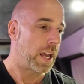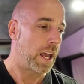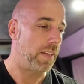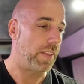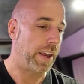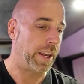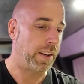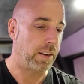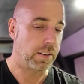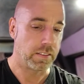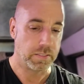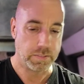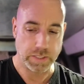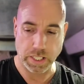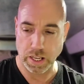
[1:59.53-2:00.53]
And then,
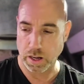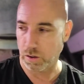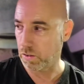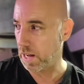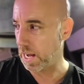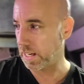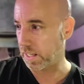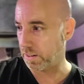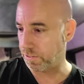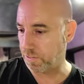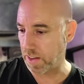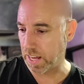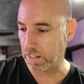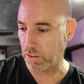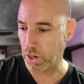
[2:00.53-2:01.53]
I got a
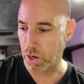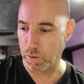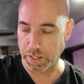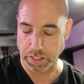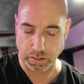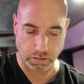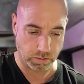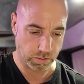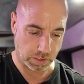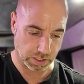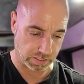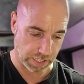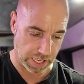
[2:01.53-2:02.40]
fan going because I